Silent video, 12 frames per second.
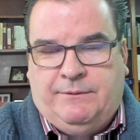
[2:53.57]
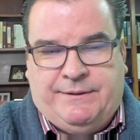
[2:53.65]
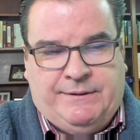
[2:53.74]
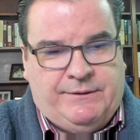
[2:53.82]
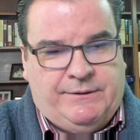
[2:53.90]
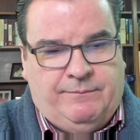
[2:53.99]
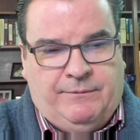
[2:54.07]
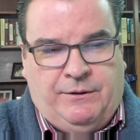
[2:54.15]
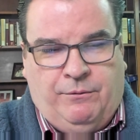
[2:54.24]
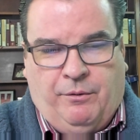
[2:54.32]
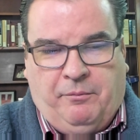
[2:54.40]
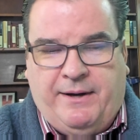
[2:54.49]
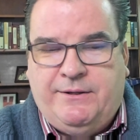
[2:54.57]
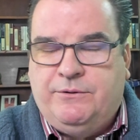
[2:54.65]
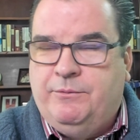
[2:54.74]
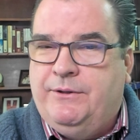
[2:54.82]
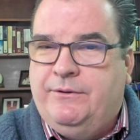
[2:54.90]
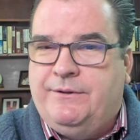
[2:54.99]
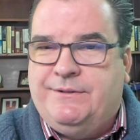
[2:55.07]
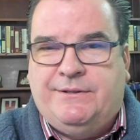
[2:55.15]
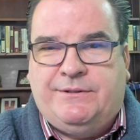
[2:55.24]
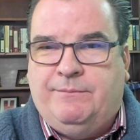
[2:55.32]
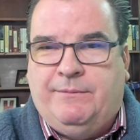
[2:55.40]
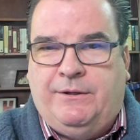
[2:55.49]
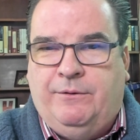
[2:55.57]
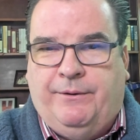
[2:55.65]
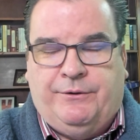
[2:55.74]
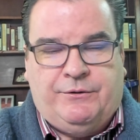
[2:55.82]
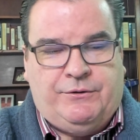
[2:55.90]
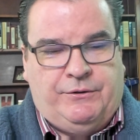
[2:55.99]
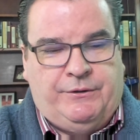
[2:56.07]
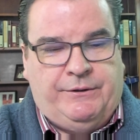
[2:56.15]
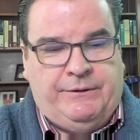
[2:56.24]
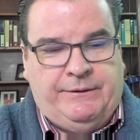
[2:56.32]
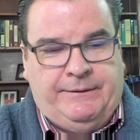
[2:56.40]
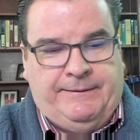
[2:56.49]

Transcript: a system that you were raised with, a system that you understood,